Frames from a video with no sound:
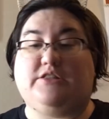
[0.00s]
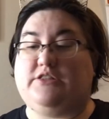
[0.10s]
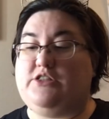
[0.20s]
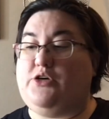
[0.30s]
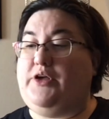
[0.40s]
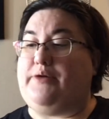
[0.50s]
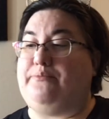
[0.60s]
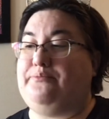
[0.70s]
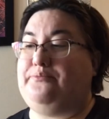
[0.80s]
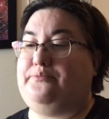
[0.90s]
So yeah,
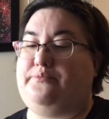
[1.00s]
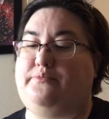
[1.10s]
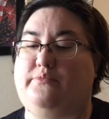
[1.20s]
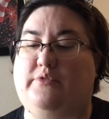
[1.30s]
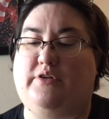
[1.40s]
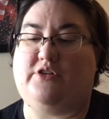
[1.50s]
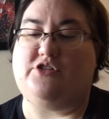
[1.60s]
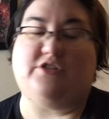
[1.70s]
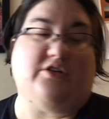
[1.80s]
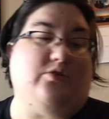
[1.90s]
and
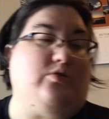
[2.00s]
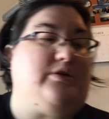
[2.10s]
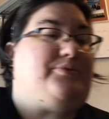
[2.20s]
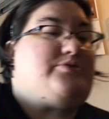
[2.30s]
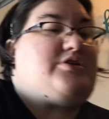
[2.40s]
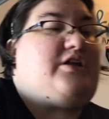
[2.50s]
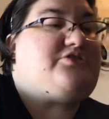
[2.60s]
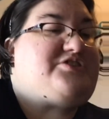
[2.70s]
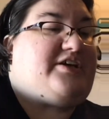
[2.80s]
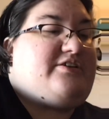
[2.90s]
just to hold up those
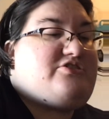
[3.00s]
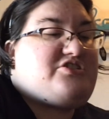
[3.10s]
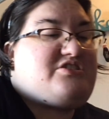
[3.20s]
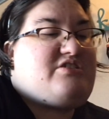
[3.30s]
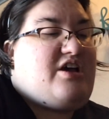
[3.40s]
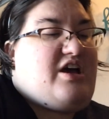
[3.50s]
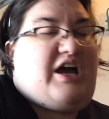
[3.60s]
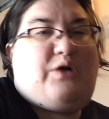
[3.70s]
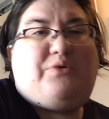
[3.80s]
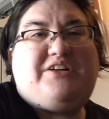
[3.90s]
colors again,
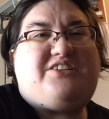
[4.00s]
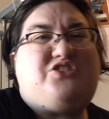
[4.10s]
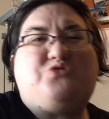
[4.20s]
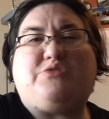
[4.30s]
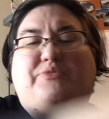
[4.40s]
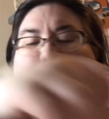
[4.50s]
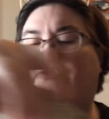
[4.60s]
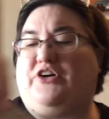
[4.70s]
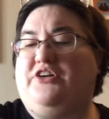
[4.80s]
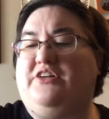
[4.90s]
I wanted to do something
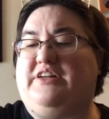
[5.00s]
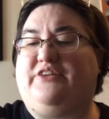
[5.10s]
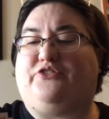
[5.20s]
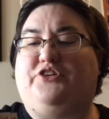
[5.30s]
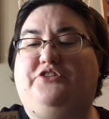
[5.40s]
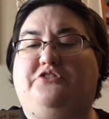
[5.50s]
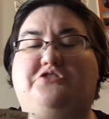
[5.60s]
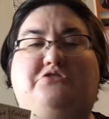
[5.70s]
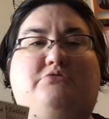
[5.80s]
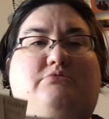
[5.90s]
fun and
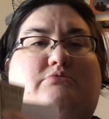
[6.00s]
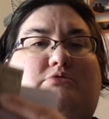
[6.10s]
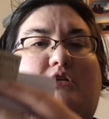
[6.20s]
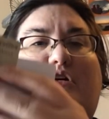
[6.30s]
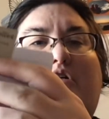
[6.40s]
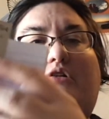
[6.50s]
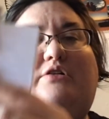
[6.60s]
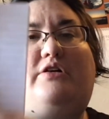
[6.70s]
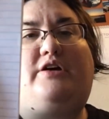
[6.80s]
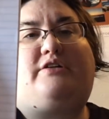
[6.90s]
different.
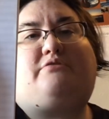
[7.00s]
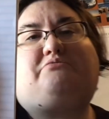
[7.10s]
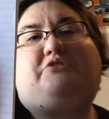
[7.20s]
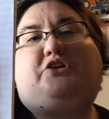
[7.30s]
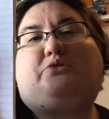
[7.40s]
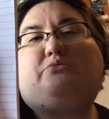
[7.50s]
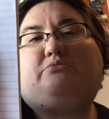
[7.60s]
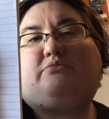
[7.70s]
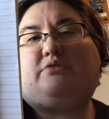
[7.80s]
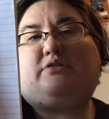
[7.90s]
And, you know,
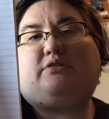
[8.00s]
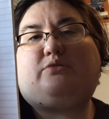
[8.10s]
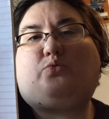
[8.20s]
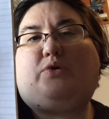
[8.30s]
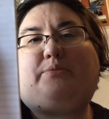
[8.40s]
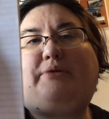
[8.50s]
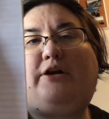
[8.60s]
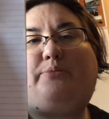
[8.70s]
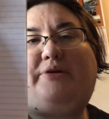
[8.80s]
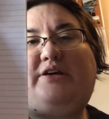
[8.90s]
what
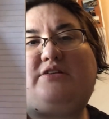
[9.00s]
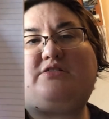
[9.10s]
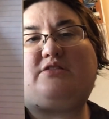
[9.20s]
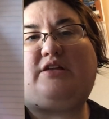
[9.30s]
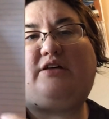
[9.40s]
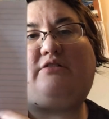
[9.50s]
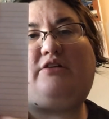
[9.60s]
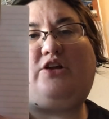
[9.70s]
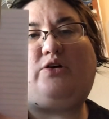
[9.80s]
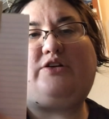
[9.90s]
better piece than,
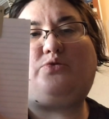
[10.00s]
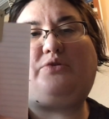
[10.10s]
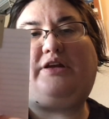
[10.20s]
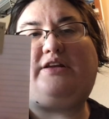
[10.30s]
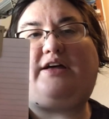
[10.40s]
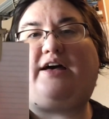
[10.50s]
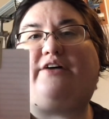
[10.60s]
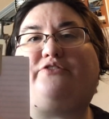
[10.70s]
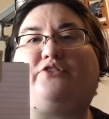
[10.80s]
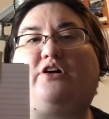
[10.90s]
you know, I don't need to
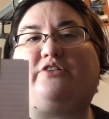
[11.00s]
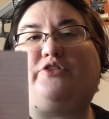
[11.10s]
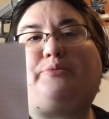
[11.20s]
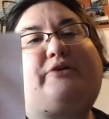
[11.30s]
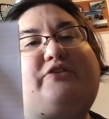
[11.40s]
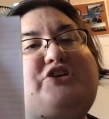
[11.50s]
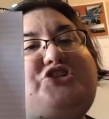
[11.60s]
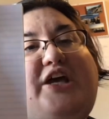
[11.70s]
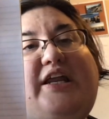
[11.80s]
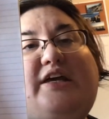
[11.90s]
have all of the perfect
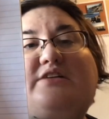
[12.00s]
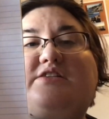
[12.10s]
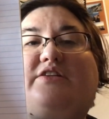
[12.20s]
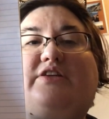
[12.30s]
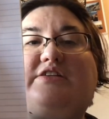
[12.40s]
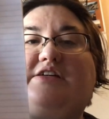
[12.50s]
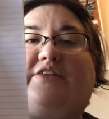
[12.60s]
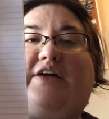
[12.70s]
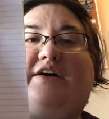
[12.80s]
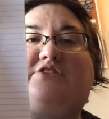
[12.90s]
shadings and things like
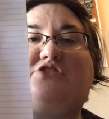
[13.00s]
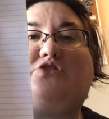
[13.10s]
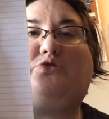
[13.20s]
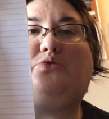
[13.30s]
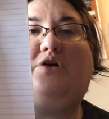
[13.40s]
that to do